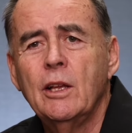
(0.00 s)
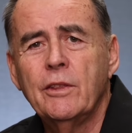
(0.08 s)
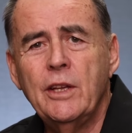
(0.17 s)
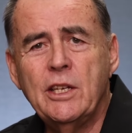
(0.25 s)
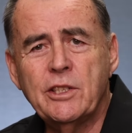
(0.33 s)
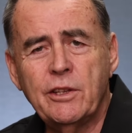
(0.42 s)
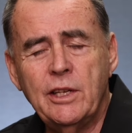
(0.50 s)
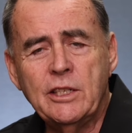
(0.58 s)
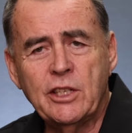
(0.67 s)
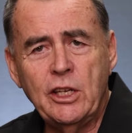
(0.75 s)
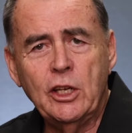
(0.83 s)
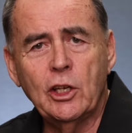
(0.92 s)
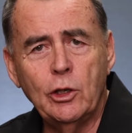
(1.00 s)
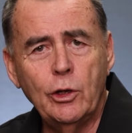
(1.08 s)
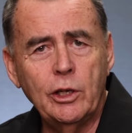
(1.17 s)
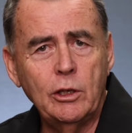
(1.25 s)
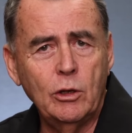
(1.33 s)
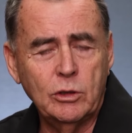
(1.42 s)
These are things that you can
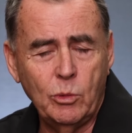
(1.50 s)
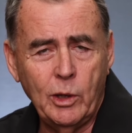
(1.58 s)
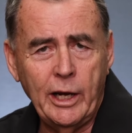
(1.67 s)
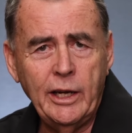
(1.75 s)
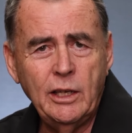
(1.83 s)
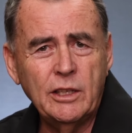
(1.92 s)
learn along the way,